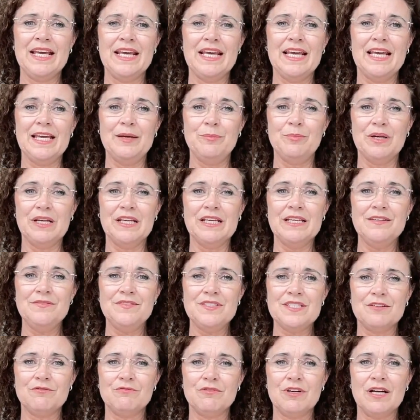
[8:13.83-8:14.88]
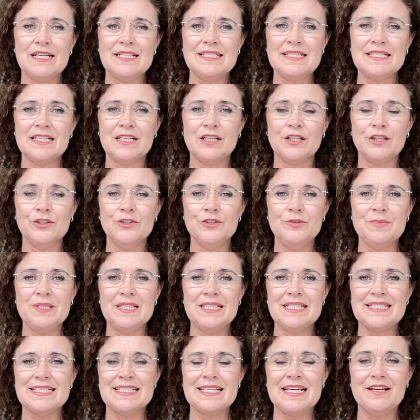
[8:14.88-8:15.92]
He believes that rising gloom in
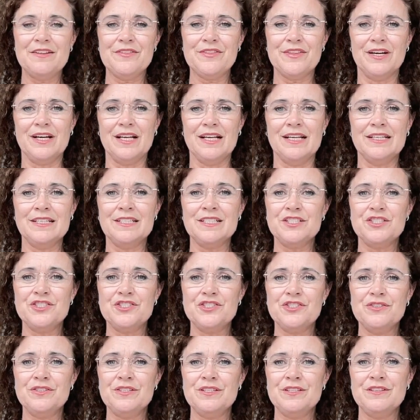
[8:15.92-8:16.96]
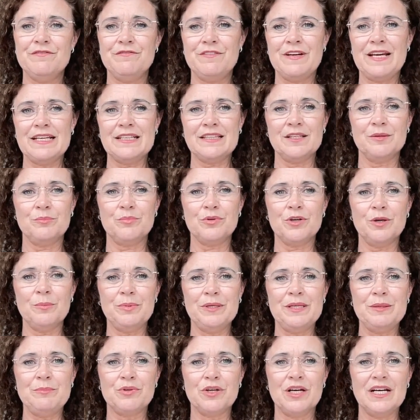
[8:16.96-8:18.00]
the South Island is due to the fact that
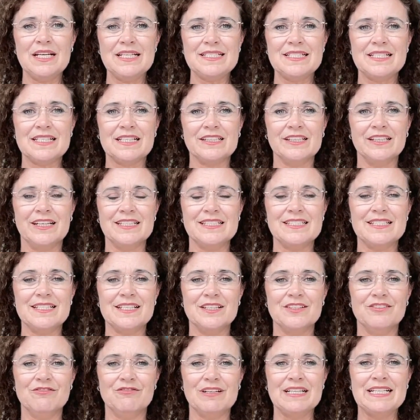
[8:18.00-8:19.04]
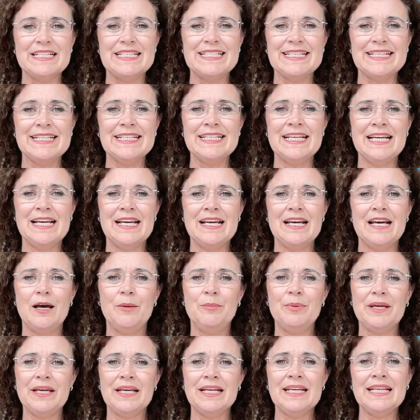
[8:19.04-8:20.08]
property price declines in the region are
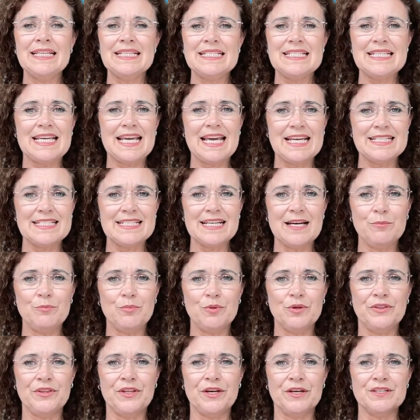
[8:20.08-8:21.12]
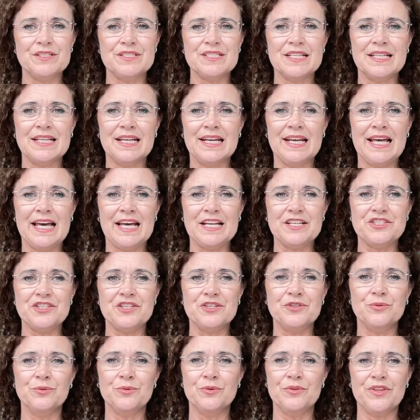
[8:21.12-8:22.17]
beginning to catch up with those in the larger
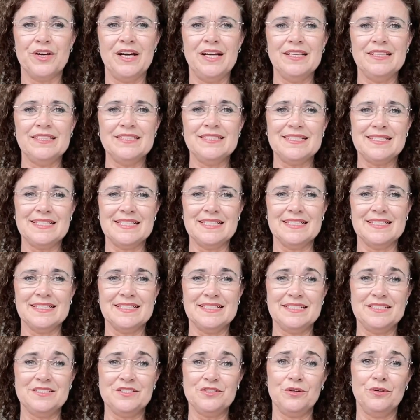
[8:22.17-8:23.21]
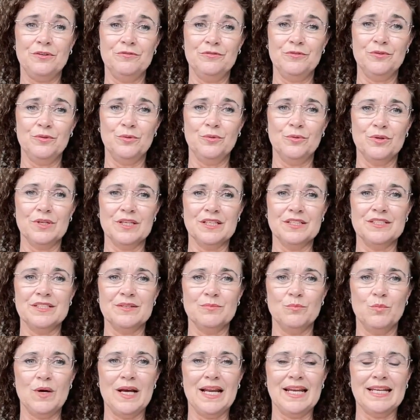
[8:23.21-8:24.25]
North Island cities of Auckland
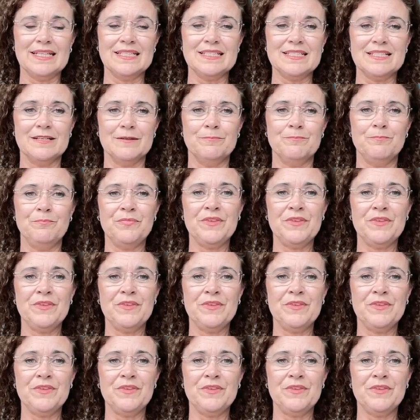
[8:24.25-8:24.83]
and Wellington.